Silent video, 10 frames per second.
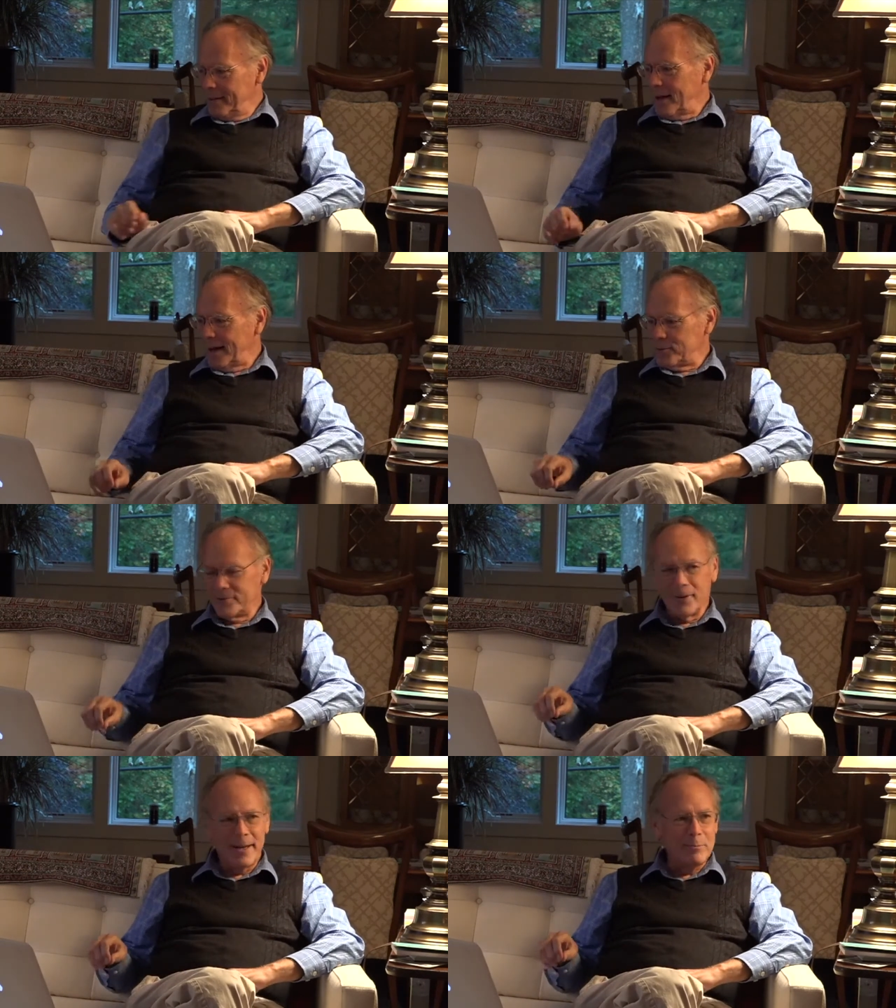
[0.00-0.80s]
I was
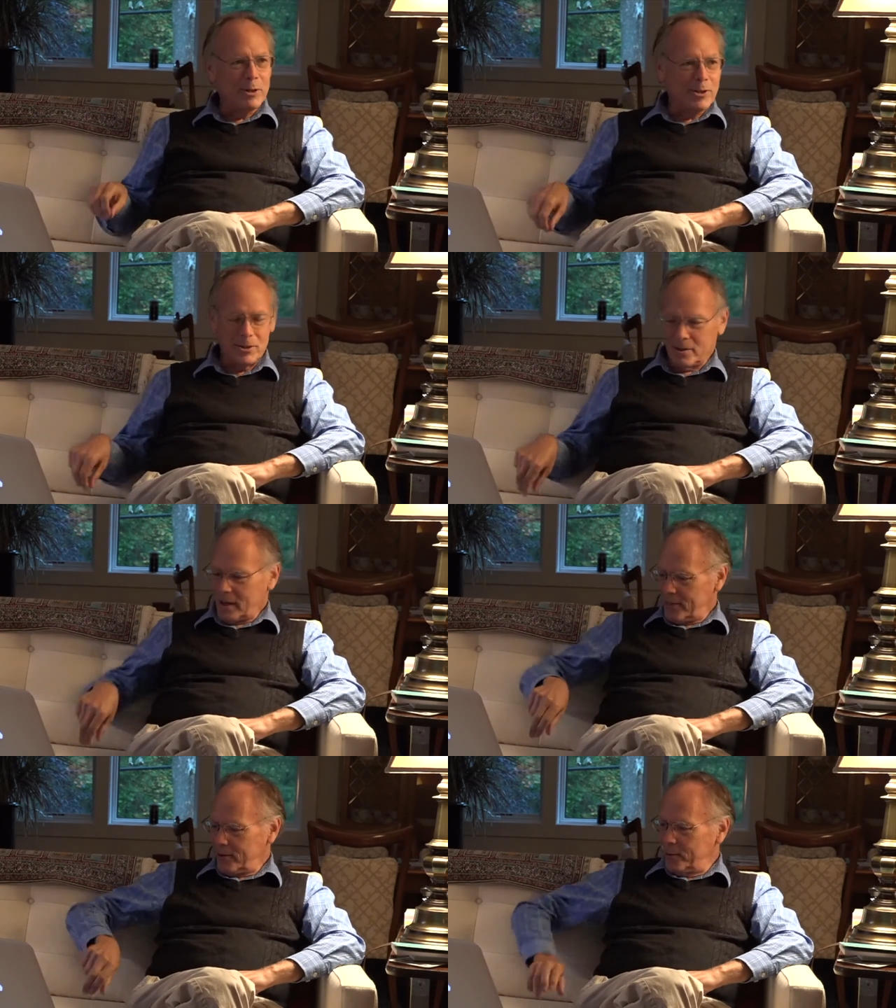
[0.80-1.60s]
very ambitious and I
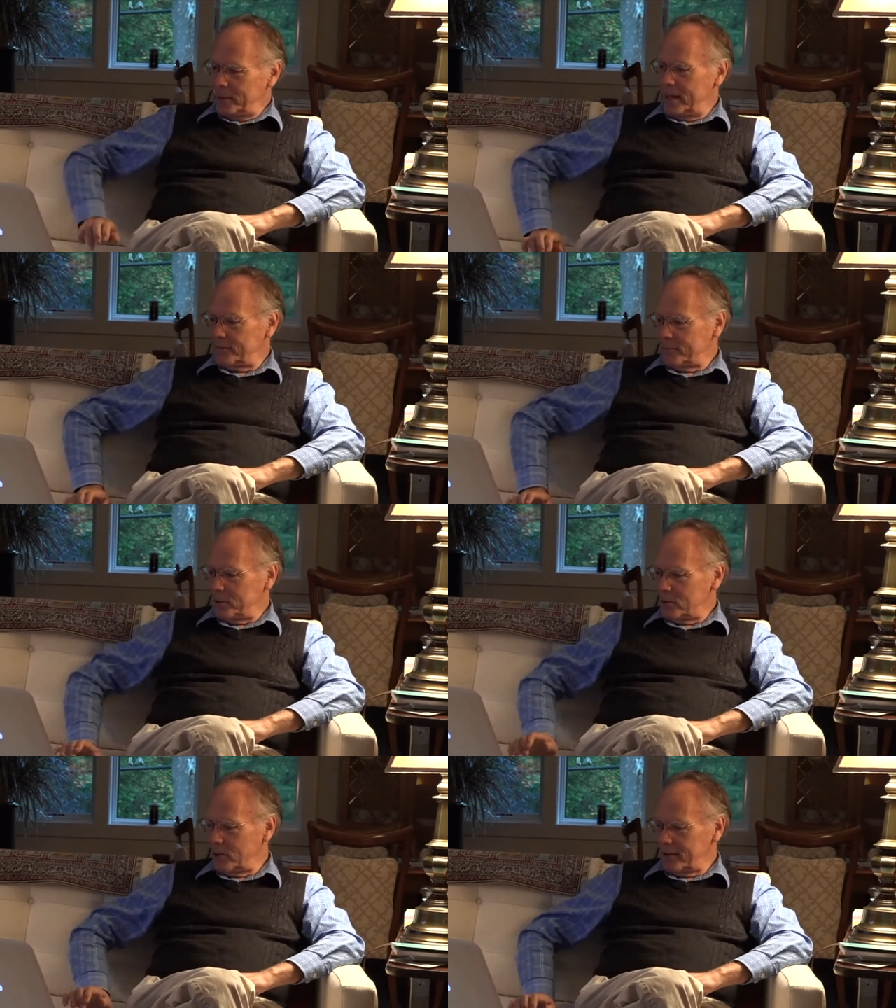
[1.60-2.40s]
thought we'd get from the
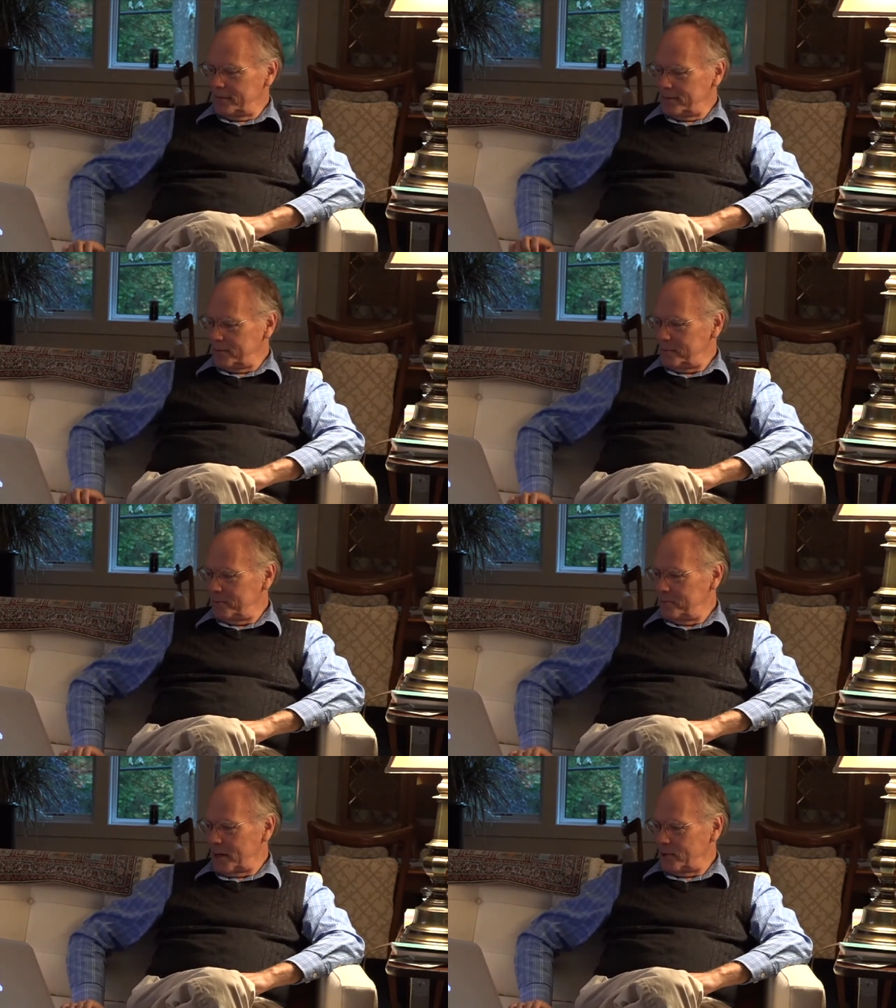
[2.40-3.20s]
dawn of
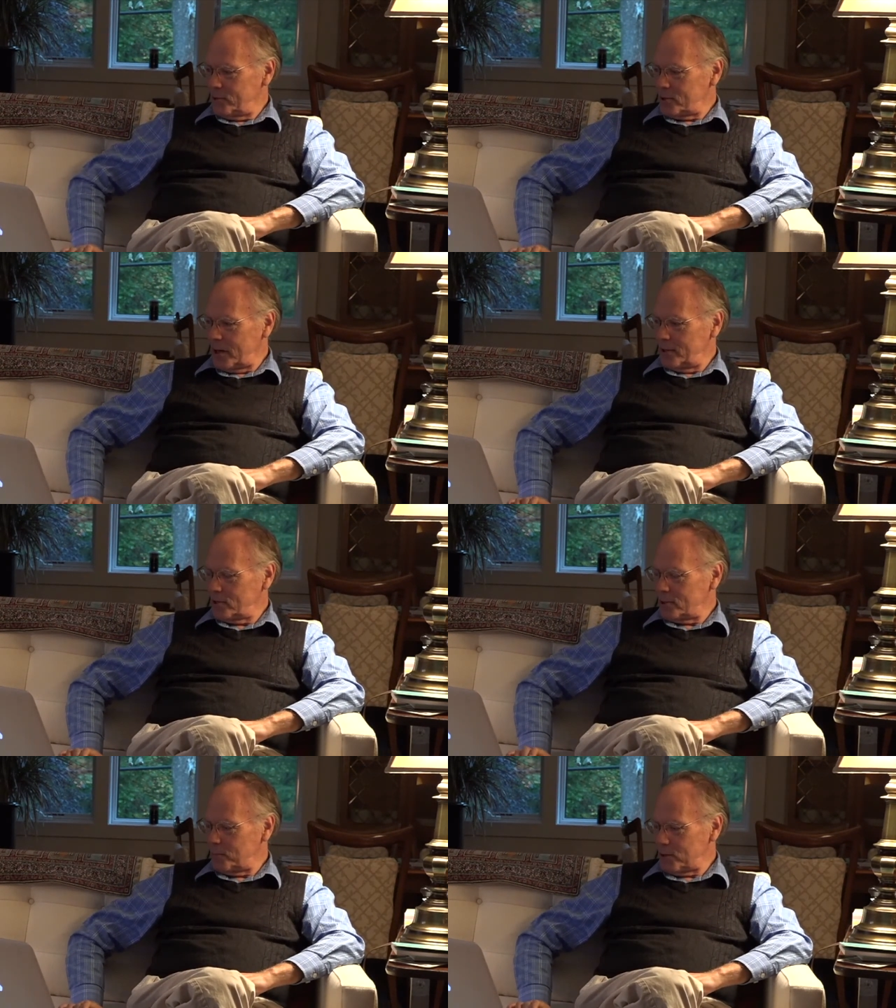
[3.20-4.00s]
modern science
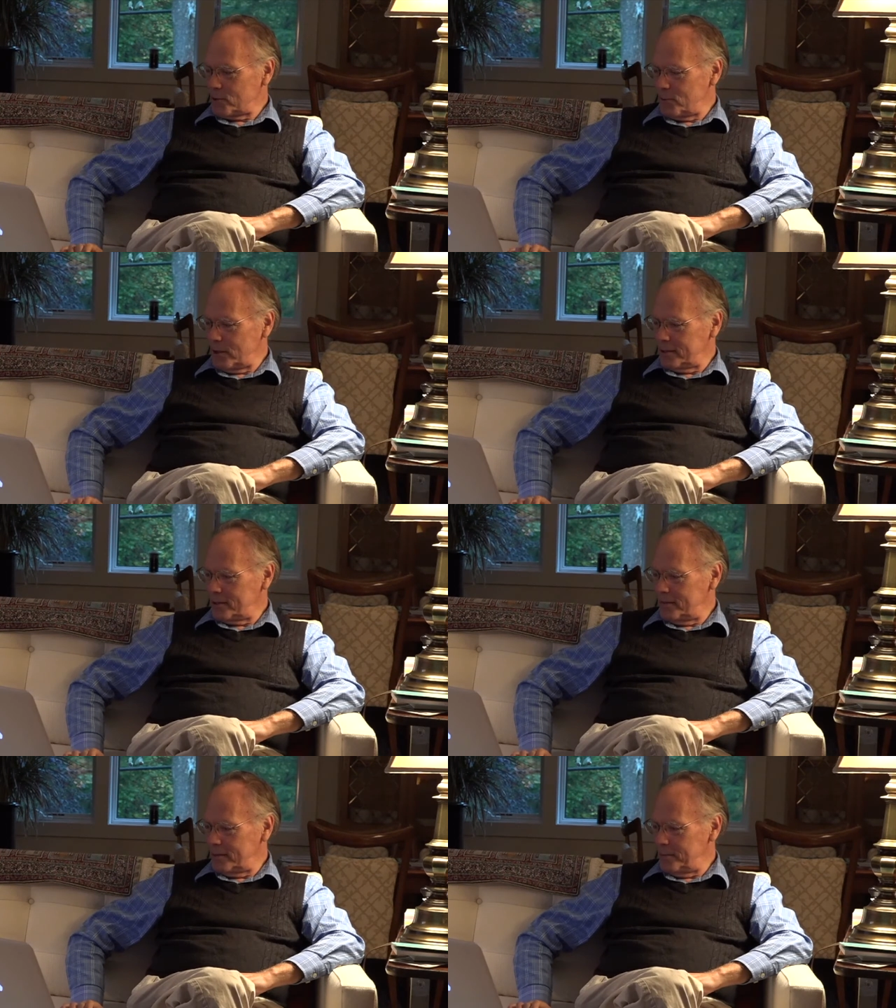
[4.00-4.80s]
to special
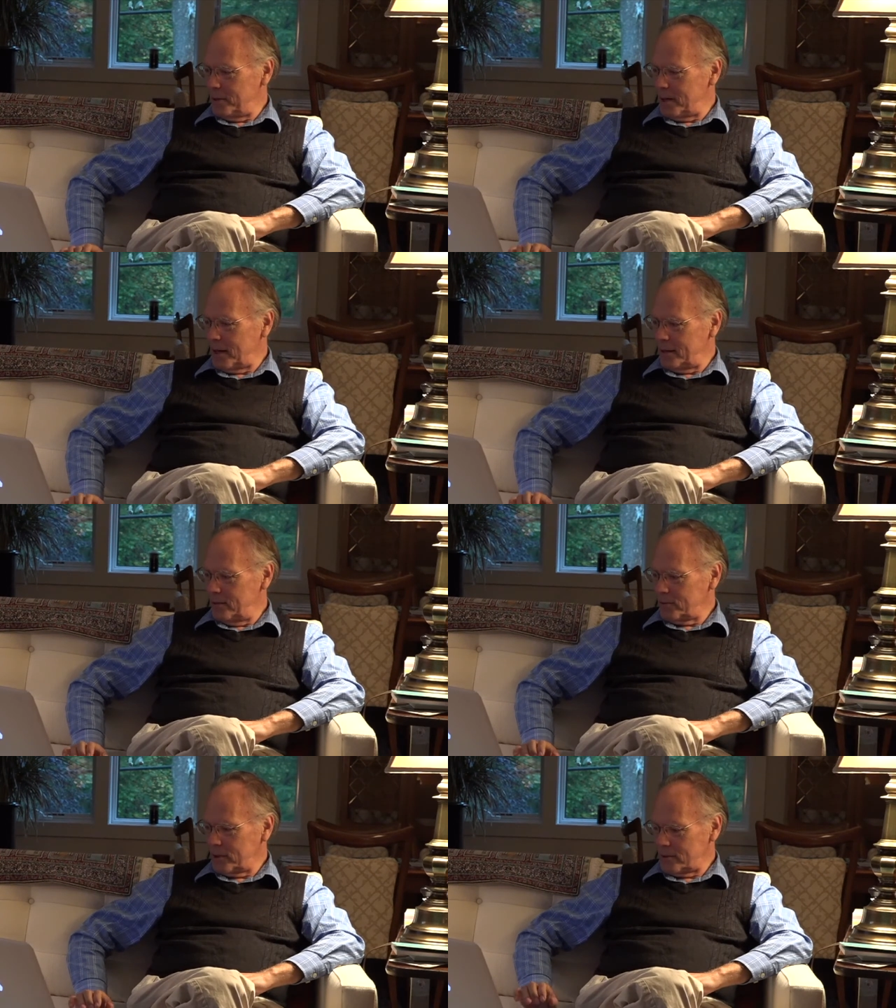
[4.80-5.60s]
relativity, but I
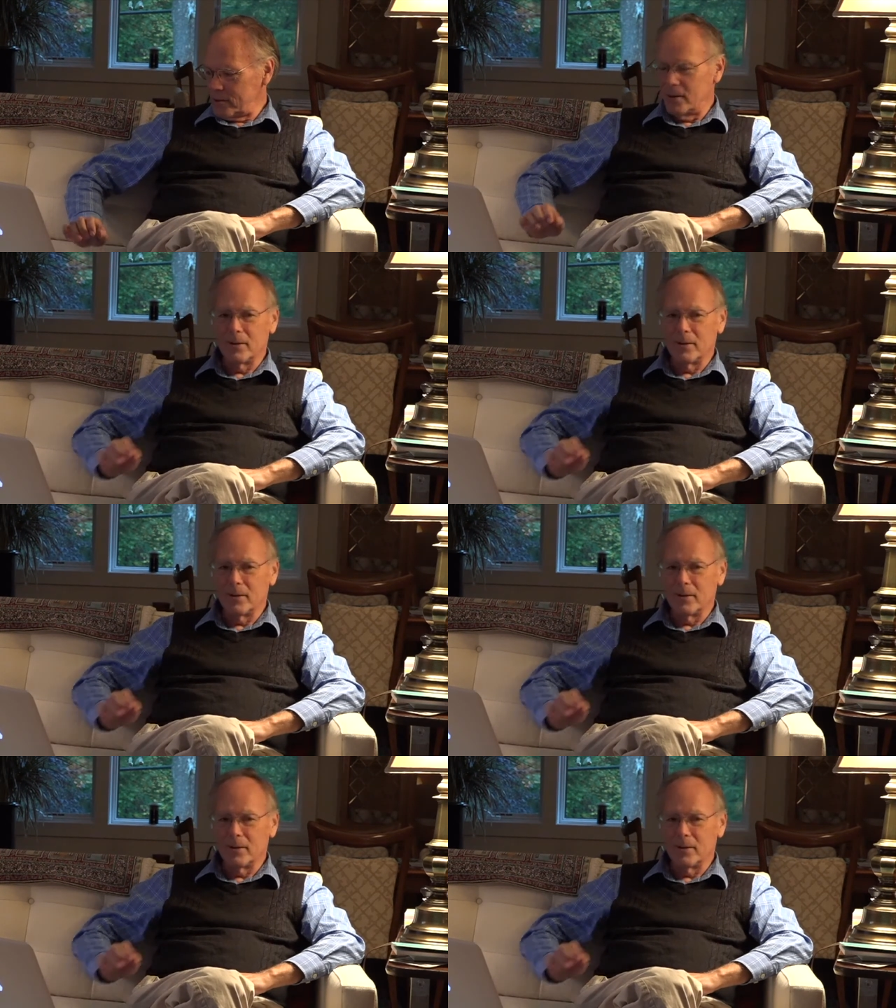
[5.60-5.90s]
don't think so.